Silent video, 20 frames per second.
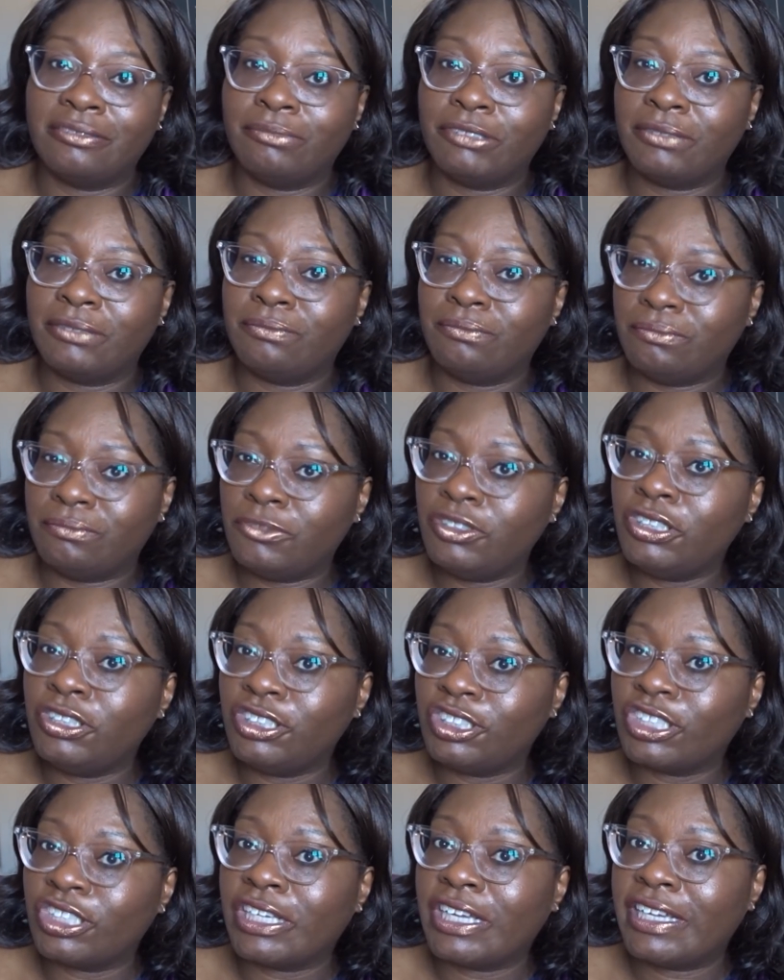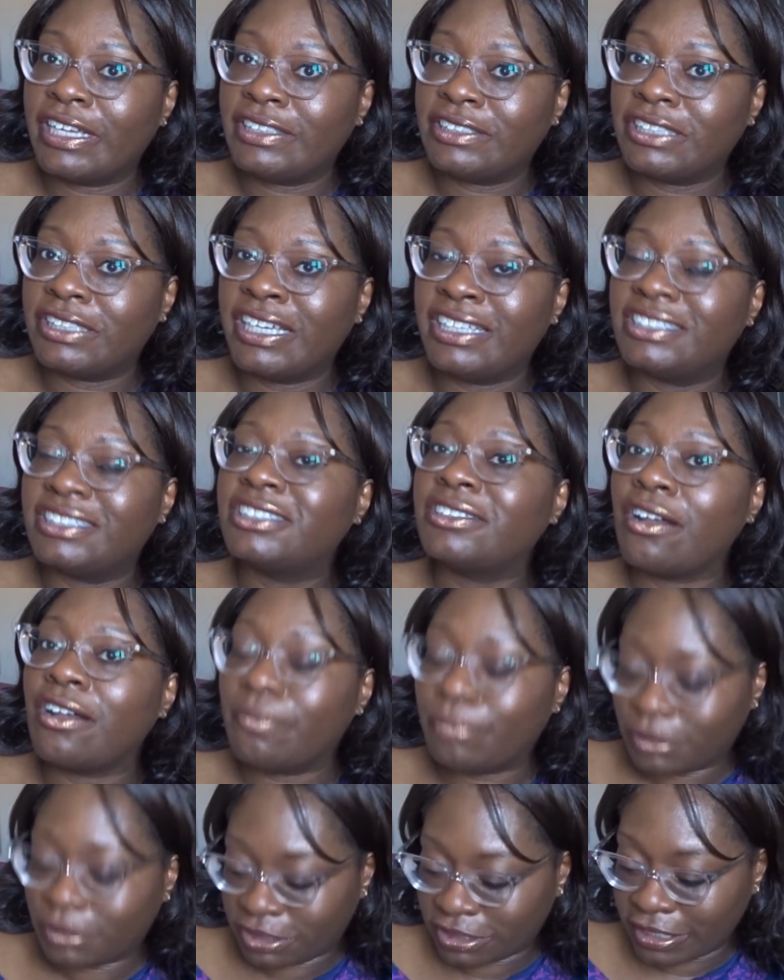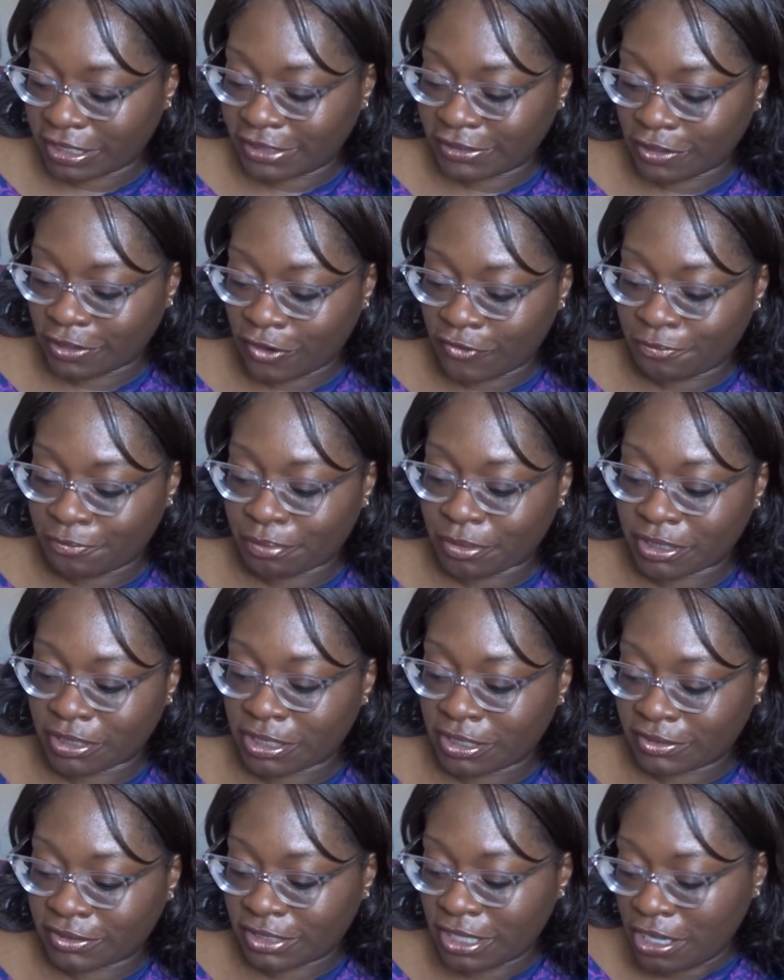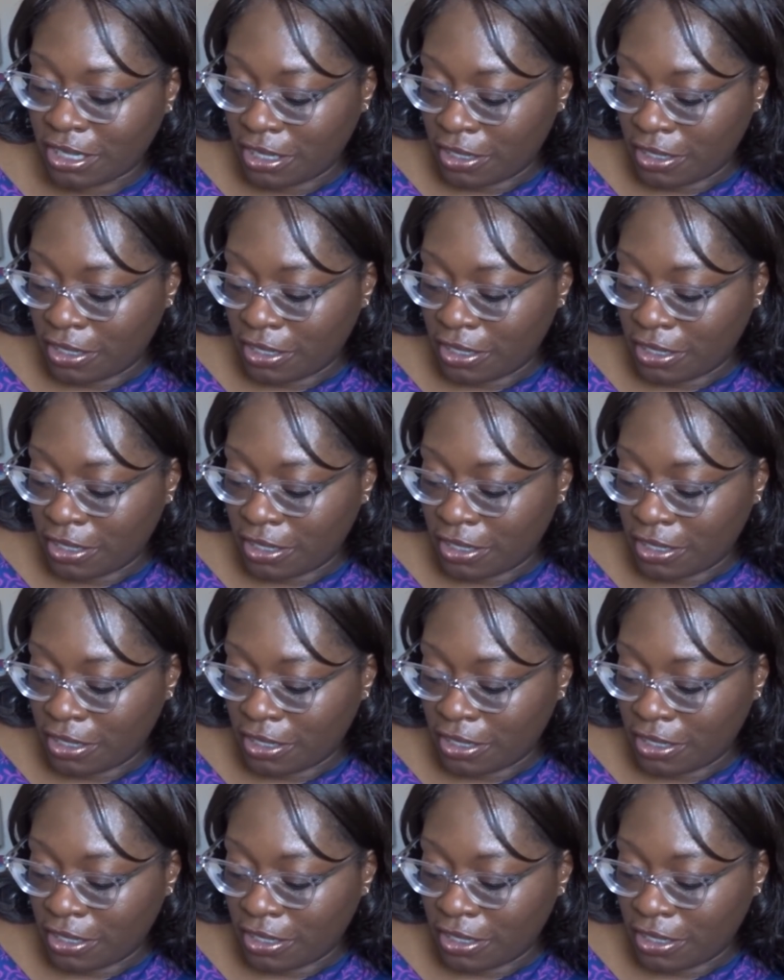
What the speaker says: but usually it's sample size of products.